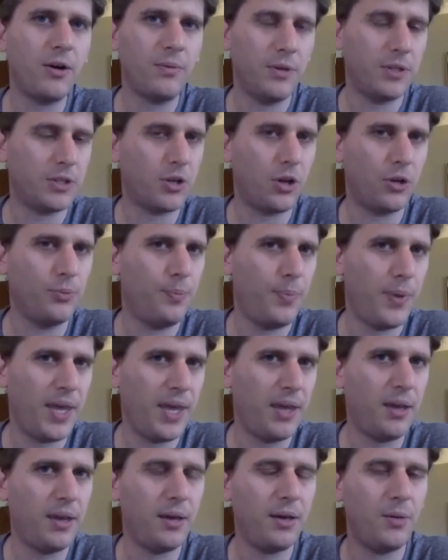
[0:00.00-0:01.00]
It's called
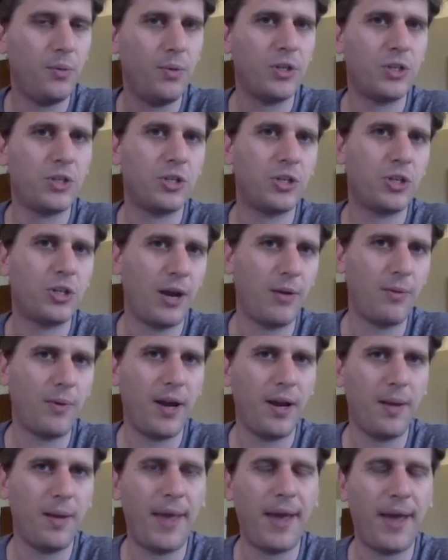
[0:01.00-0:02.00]
Big, which I
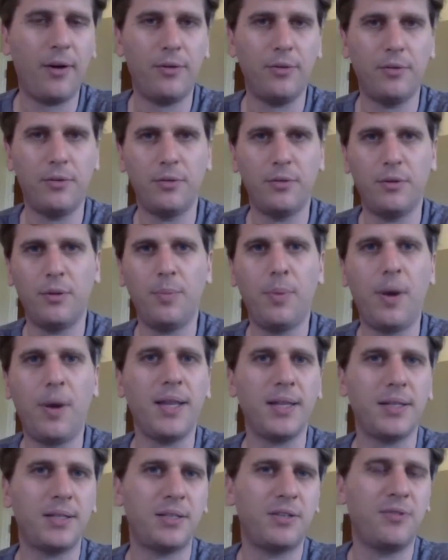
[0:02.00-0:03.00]
write about the
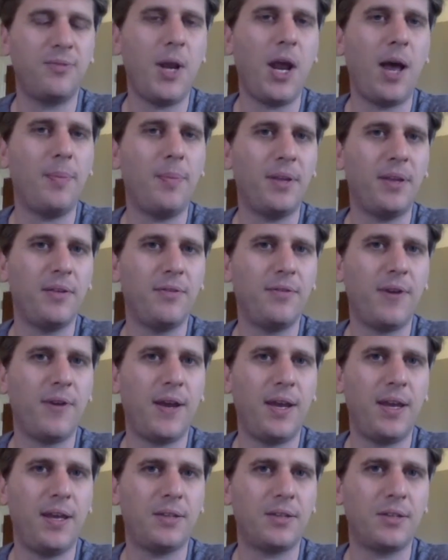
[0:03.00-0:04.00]
politics of monopoly and
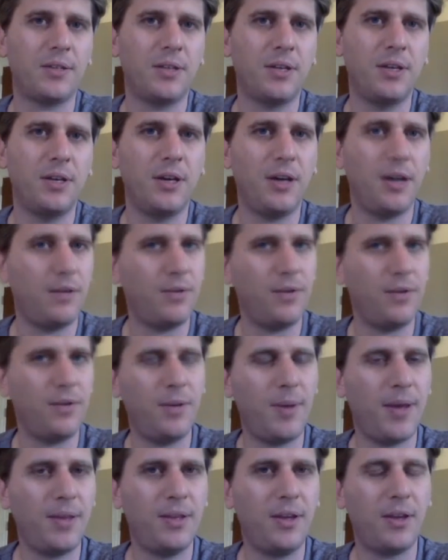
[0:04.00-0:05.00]
finance. I've written
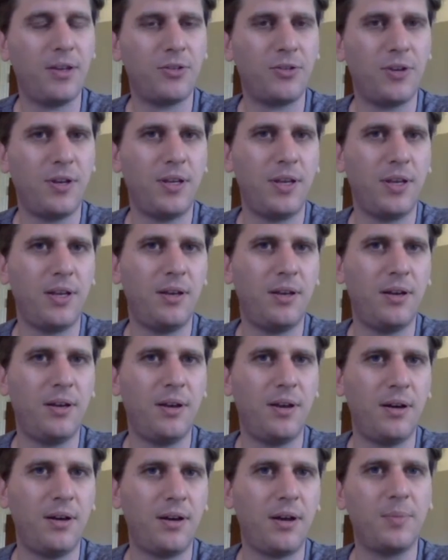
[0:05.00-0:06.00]
about the Australian
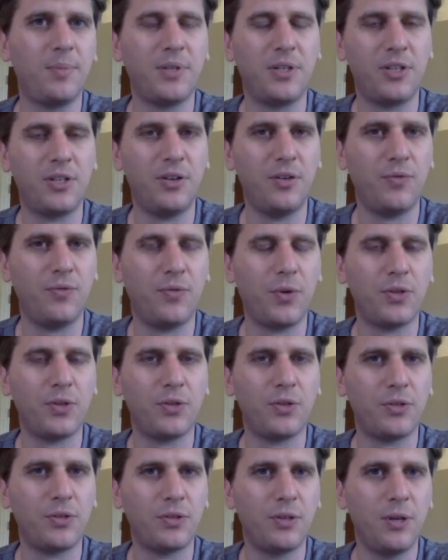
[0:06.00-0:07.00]
uh, competition
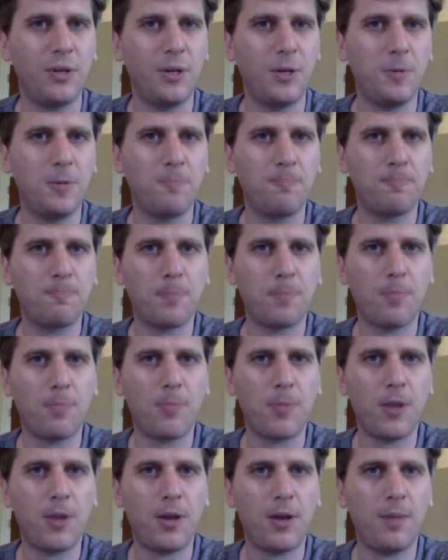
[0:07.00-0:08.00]
enforcers.
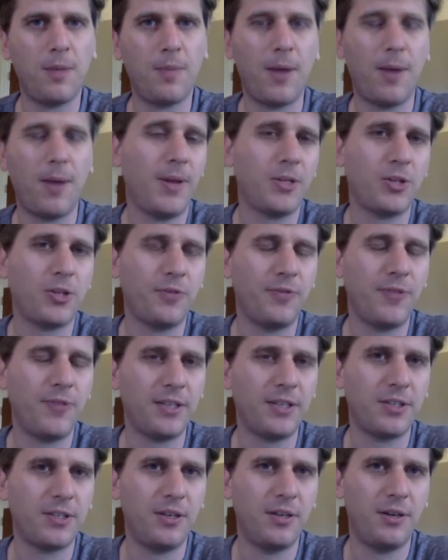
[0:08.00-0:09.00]
Um, I'm not sure if
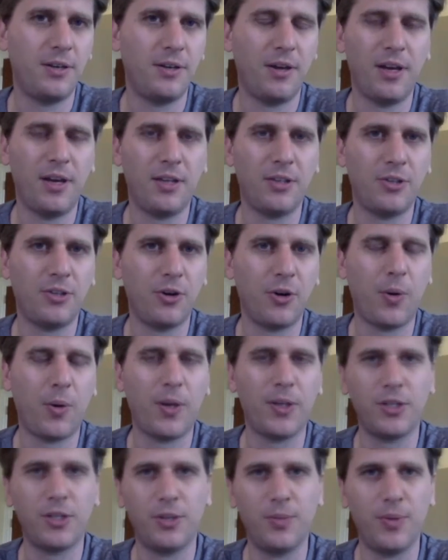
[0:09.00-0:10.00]
that's the an answer to your
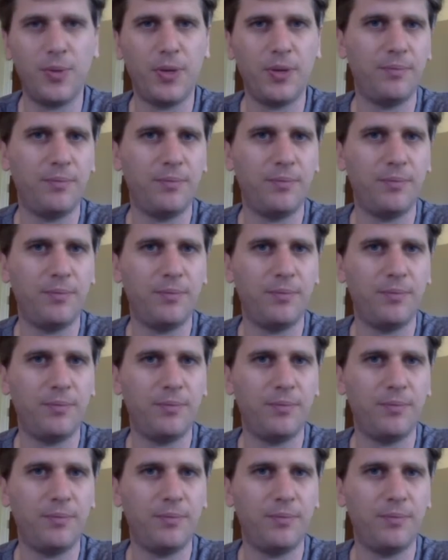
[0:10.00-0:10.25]
question, but